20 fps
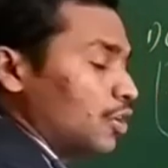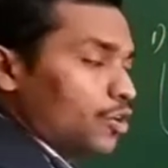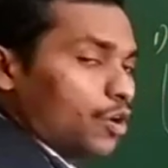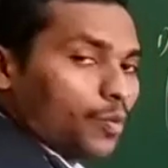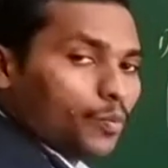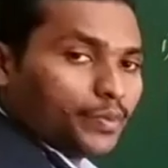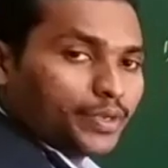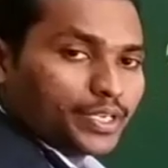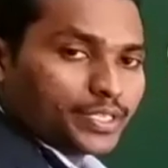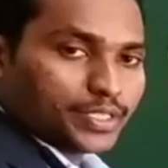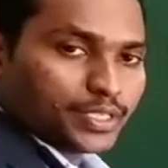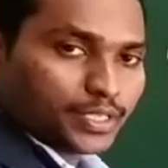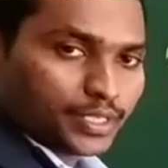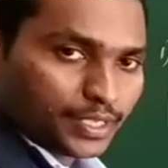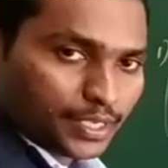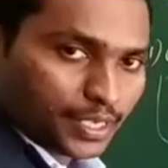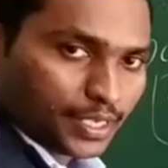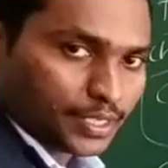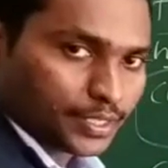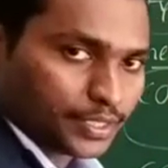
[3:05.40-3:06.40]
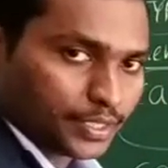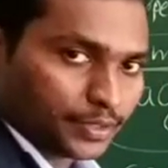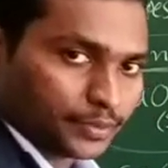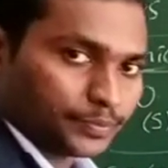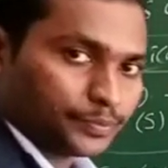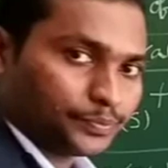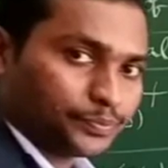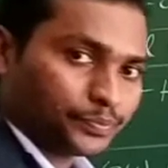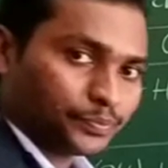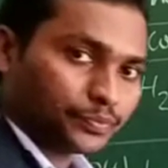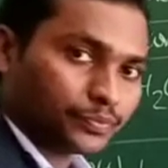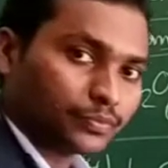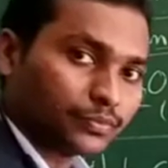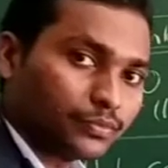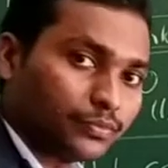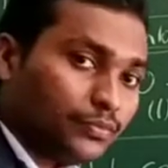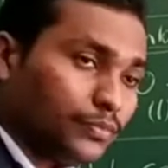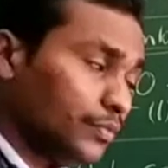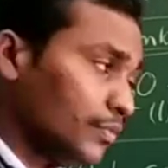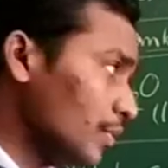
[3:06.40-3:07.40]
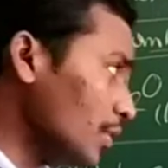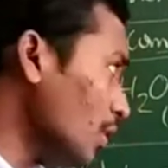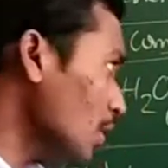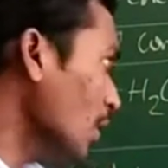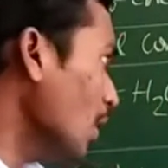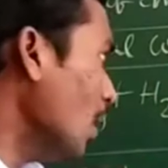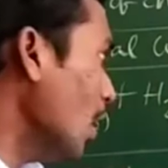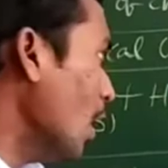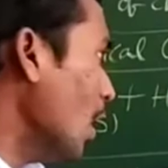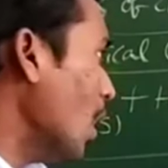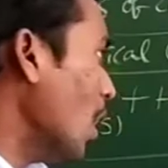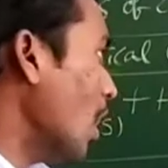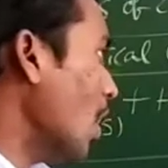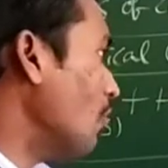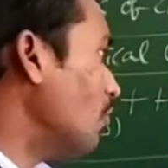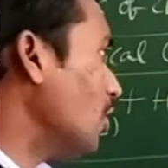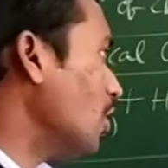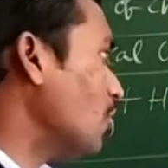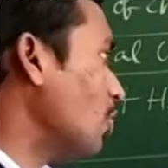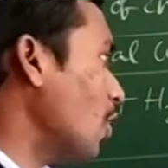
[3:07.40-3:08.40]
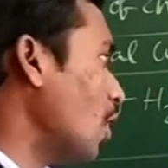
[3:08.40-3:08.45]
combination reaction. After